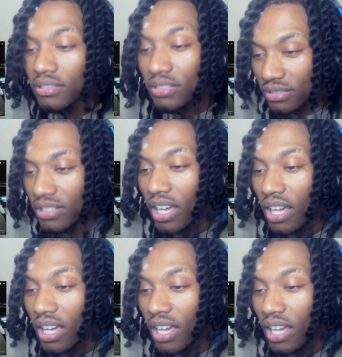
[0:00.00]
That
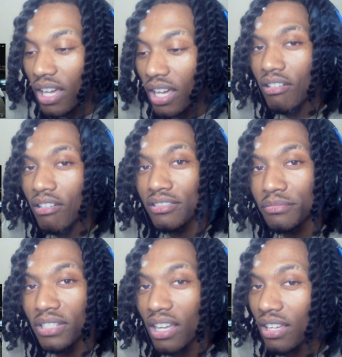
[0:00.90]
shit was hard to me.
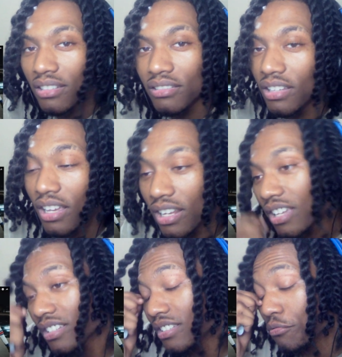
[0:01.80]
I ain't gonna lie. That
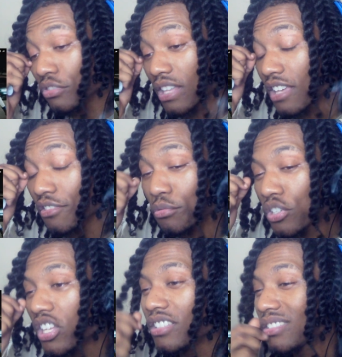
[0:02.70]
shit was. That's the one
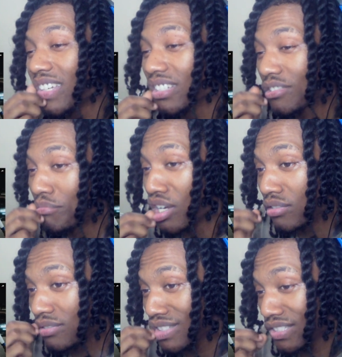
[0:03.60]
that stuck the
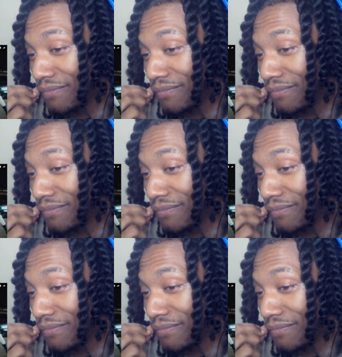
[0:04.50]
most.